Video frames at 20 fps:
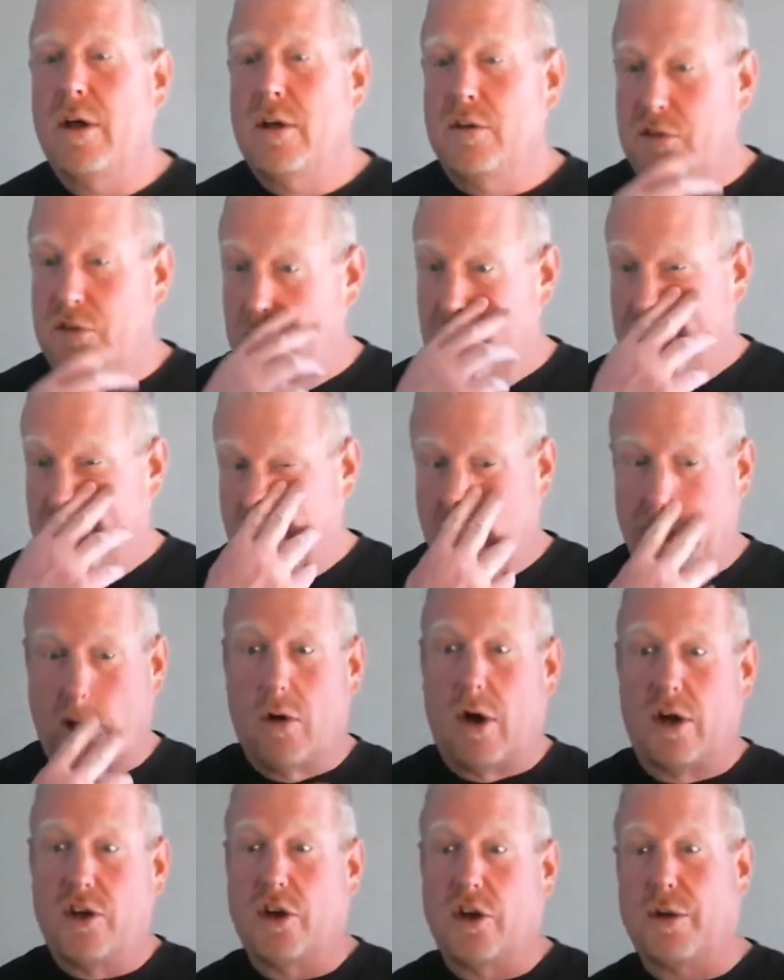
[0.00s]
So you have to
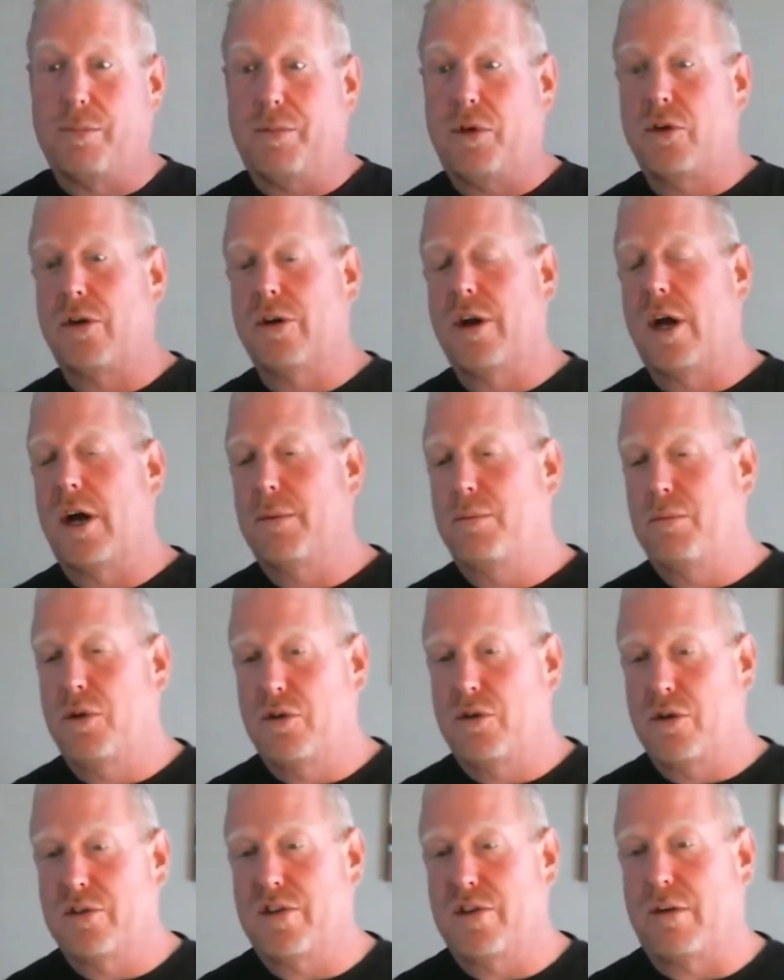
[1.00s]
go on your computer and
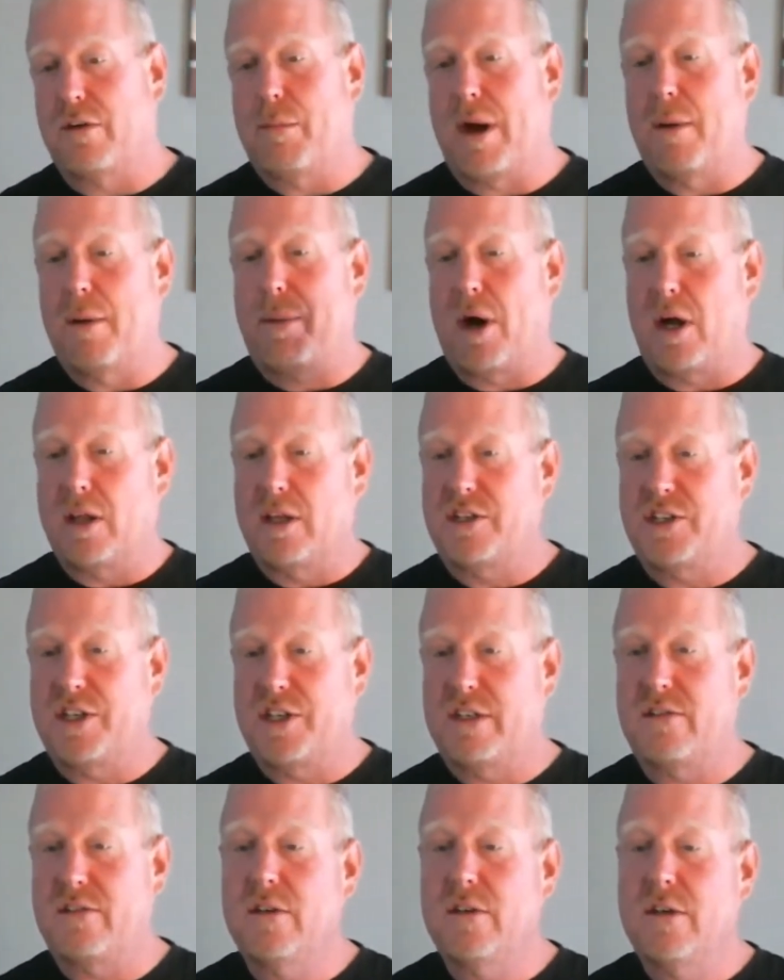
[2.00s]
unmute yourself. My
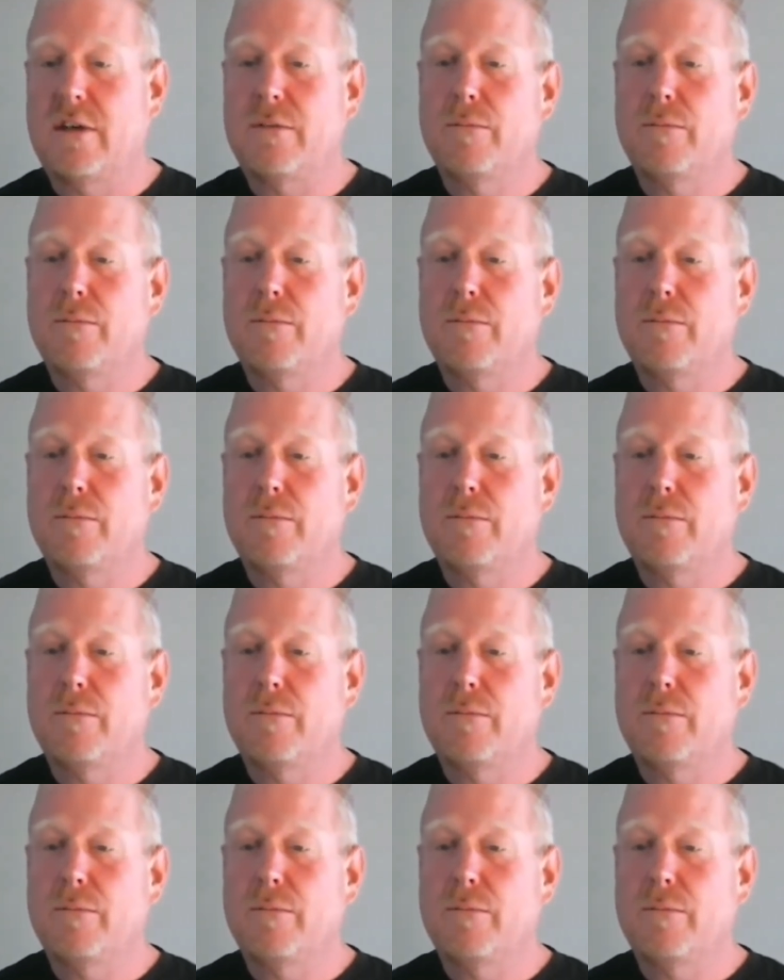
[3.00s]
apologies.